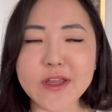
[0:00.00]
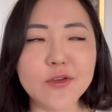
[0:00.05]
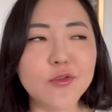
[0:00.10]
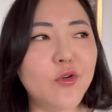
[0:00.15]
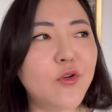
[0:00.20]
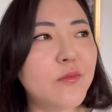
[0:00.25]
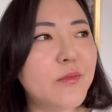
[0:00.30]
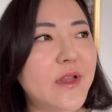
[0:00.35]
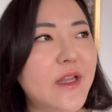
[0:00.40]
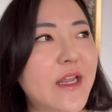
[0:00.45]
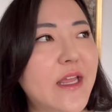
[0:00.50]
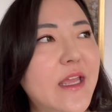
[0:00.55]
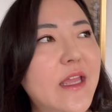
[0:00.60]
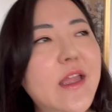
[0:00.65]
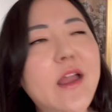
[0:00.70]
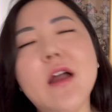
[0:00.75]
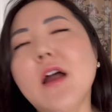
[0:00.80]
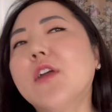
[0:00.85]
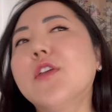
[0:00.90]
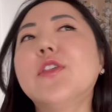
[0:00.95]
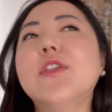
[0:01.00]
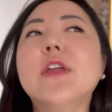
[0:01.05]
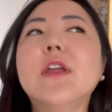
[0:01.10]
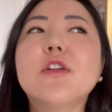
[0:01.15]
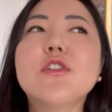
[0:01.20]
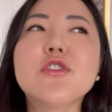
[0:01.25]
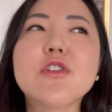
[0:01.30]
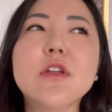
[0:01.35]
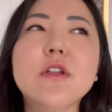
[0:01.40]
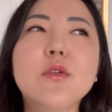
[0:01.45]
Normally, I think
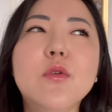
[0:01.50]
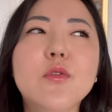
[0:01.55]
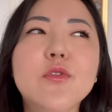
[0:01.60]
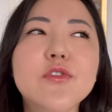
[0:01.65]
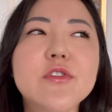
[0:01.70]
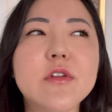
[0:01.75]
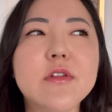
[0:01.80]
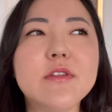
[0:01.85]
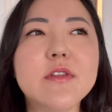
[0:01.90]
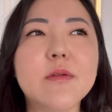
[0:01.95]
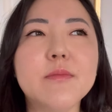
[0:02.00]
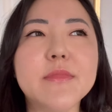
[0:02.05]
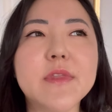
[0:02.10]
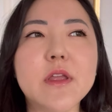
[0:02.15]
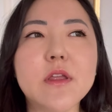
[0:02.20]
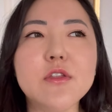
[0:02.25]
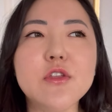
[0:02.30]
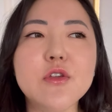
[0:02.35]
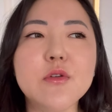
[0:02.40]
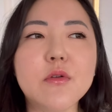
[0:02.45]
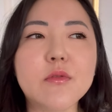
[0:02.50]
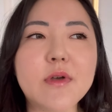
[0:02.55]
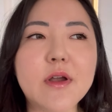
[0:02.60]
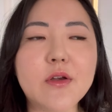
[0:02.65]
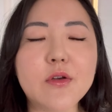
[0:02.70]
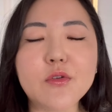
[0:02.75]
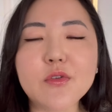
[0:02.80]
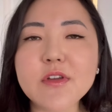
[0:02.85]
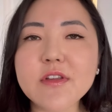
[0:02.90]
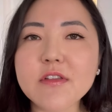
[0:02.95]
she launches something new
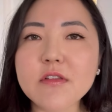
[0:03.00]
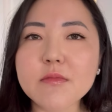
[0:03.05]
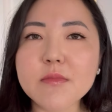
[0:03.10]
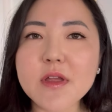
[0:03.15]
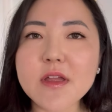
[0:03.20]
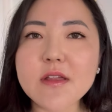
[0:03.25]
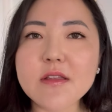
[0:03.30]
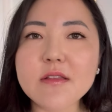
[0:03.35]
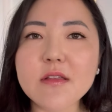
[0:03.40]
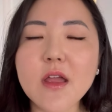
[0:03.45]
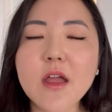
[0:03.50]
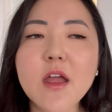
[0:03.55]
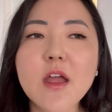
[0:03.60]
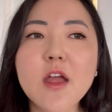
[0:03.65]
around Christmas,